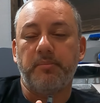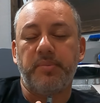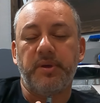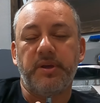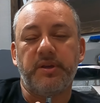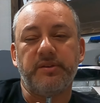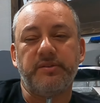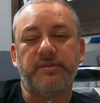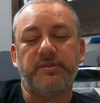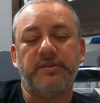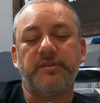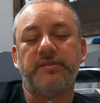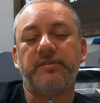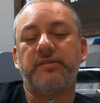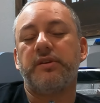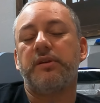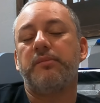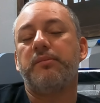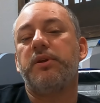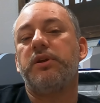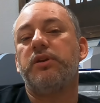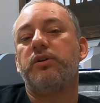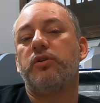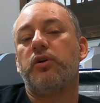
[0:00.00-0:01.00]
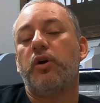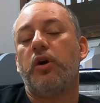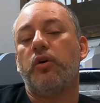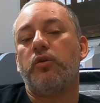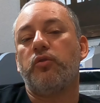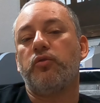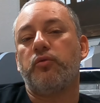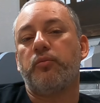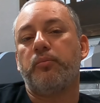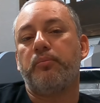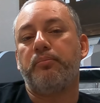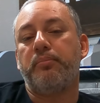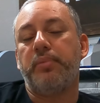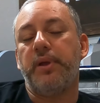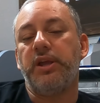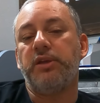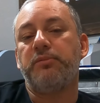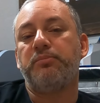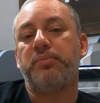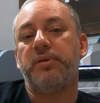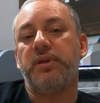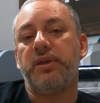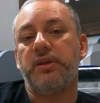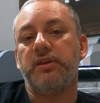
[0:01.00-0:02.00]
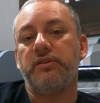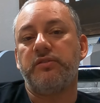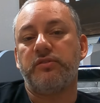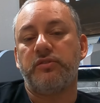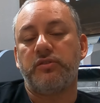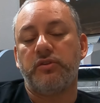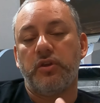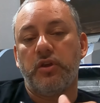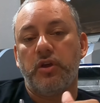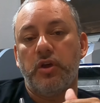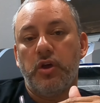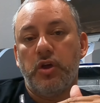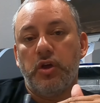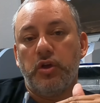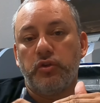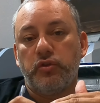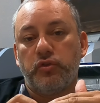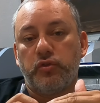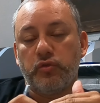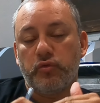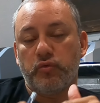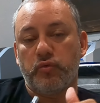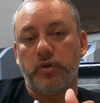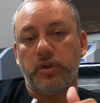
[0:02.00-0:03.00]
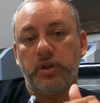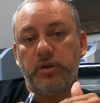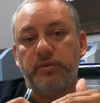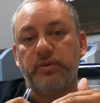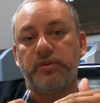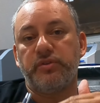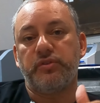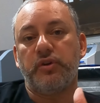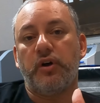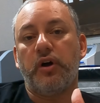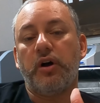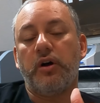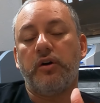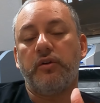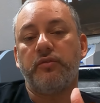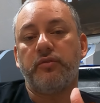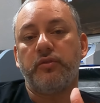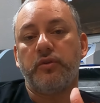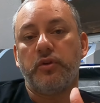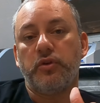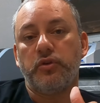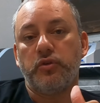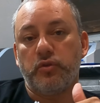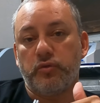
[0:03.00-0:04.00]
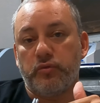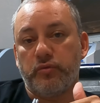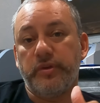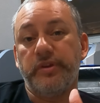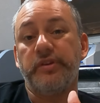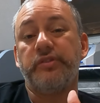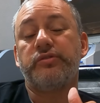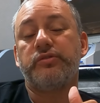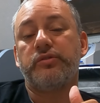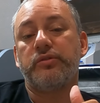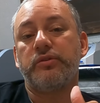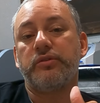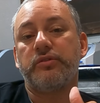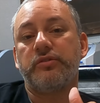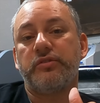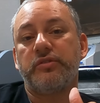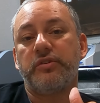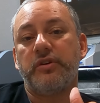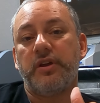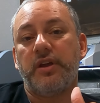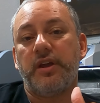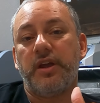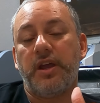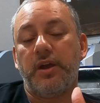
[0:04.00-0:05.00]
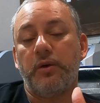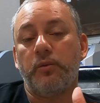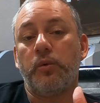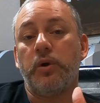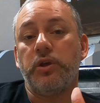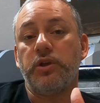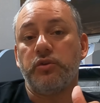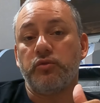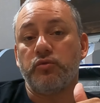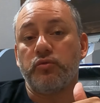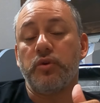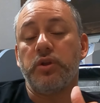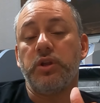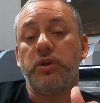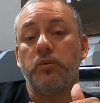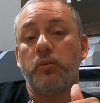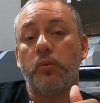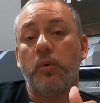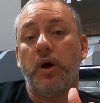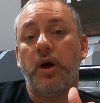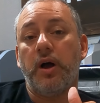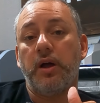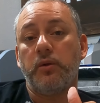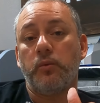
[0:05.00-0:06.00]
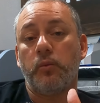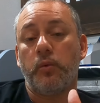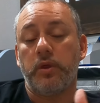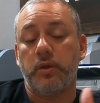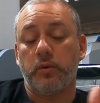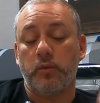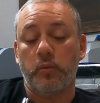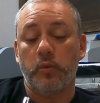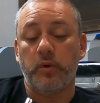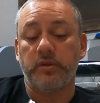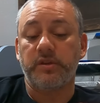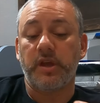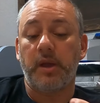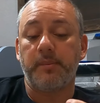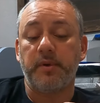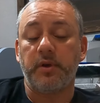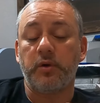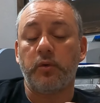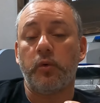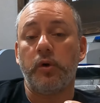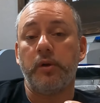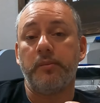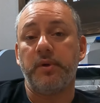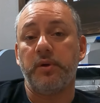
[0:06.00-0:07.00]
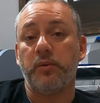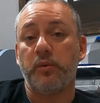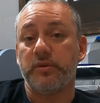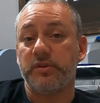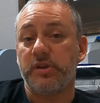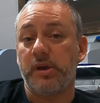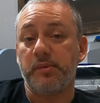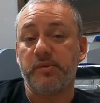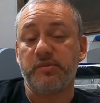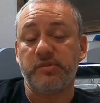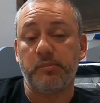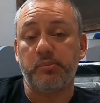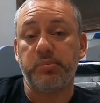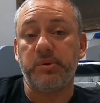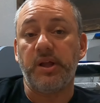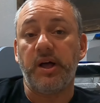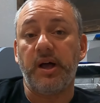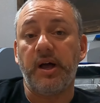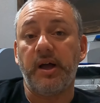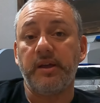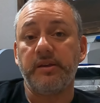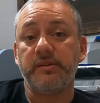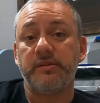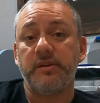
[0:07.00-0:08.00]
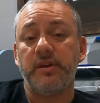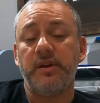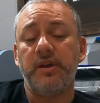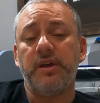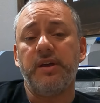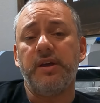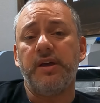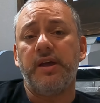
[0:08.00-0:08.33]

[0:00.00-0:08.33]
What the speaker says: because this is going to be a big piece to really resolve your research and what you really want, what type of equipment, what type of supplies,